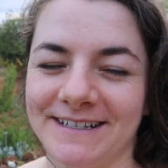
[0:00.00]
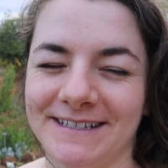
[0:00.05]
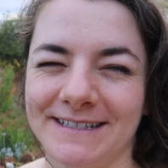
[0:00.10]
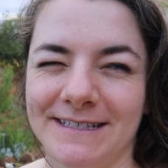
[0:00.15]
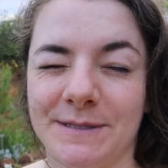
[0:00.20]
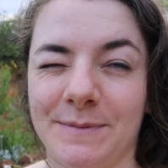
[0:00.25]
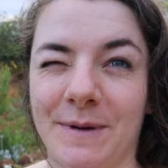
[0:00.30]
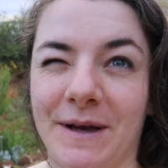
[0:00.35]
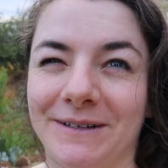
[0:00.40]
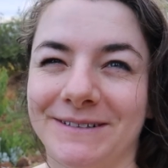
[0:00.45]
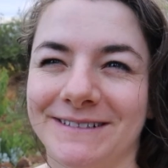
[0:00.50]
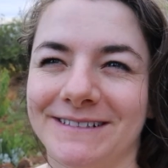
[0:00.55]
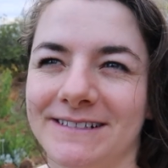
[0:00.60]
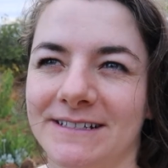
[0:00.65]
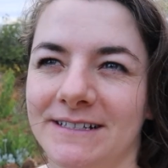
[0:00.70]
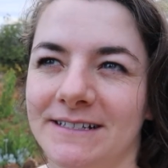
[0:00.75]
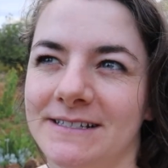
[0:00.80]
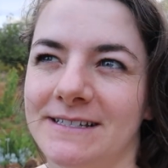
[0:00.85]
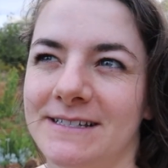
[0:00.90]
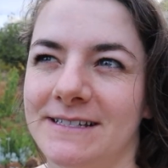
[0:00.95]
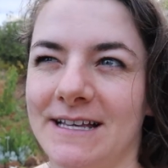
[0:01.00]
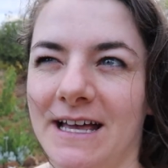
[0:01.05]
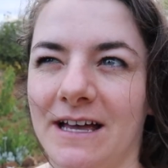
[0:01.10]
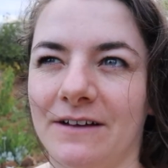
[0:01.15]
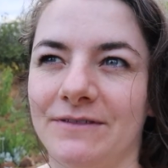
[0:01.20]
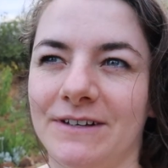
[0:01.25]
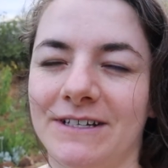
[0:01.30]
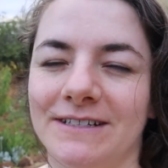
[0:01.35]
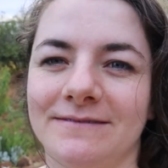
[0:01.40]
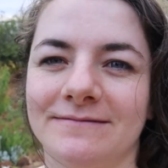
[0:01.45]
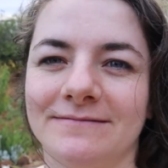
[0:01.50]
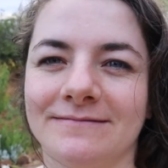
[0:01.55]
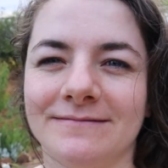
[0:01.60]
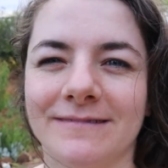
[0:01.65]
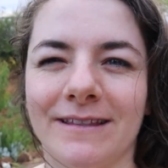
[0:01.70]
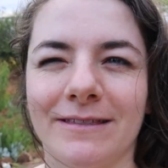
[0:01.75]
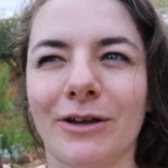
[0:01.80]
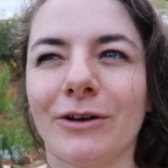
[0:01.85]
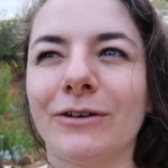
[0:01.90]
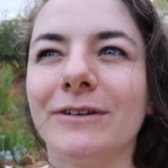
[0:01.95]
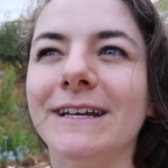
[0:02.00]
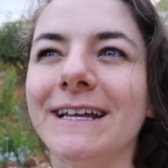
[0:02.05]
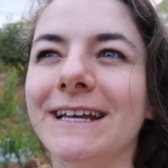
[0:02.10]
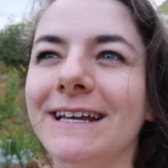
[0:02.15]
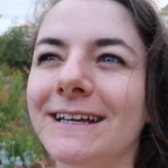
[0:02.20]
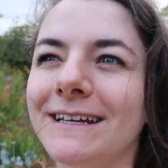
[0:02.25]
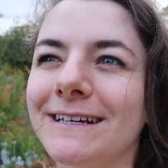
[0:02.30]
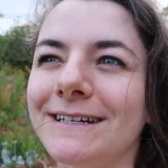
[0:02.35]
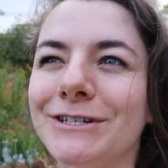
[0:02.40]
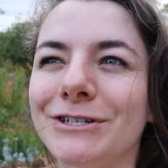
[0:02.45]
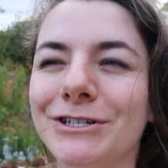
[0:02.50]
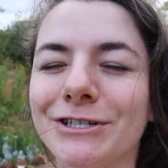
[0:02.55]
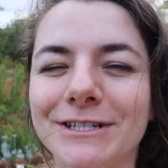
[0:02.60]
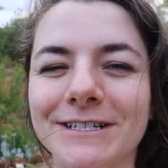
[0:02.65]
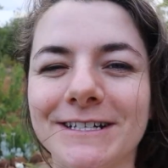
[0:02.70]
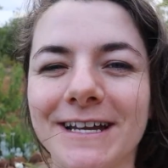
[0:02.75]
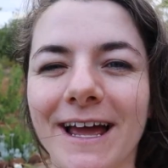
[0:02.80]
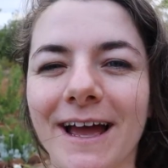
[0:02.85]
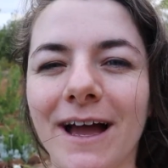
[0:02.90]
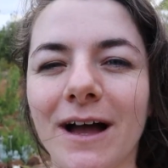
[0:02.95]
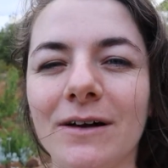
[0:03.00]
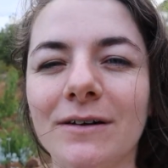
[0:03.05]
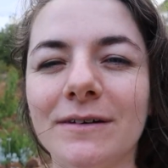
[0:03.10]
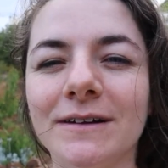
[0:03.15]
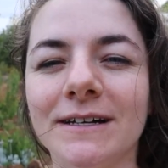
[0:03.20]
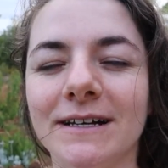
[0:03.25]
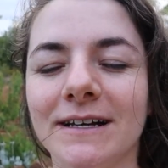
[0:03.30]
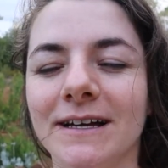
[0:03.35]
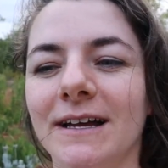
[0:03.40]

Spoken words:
It's about 7:30-ish now.